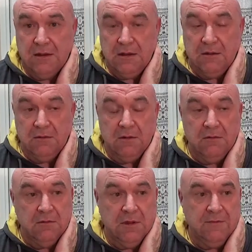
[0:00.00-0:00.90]
I don't
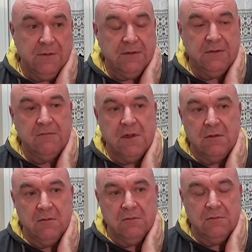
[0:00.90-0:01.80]
know if that's the
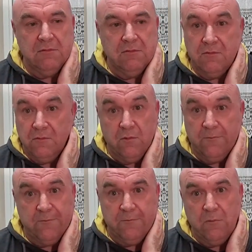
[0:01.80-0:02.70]
right
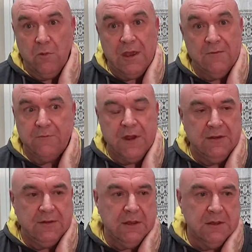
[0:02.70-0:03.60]
way of
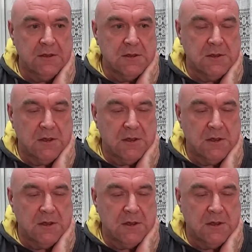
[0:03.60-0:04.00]
phrasing it.